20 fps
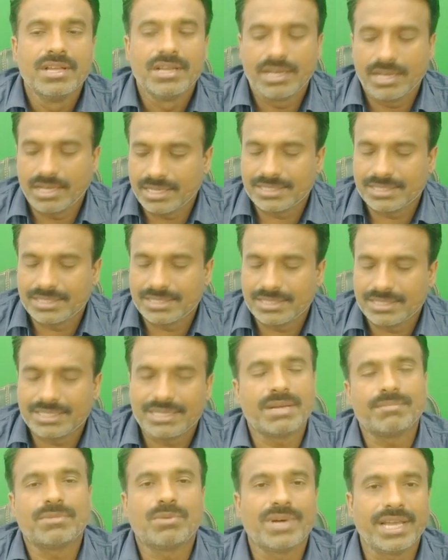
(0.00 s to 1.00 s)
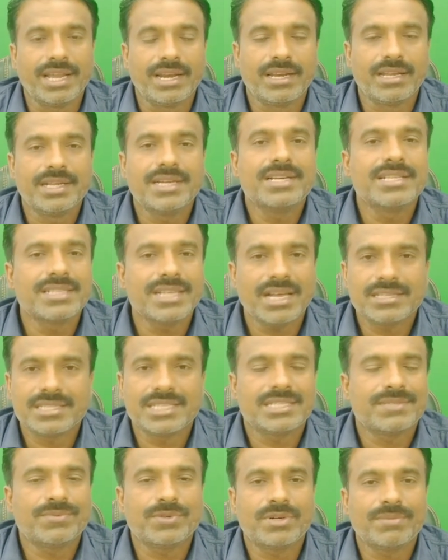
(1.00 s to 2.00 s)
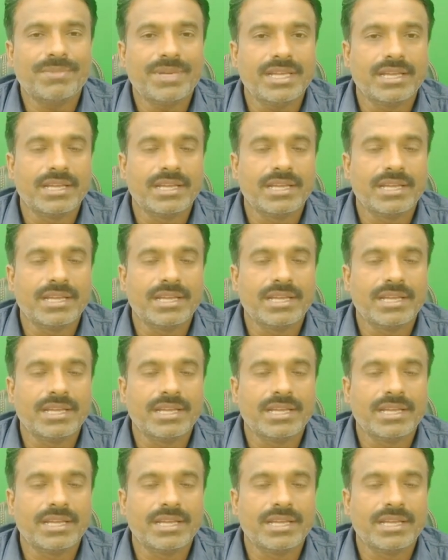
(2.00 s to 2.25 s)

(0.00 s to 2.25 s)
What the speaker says: my mobile, it is an asset for me.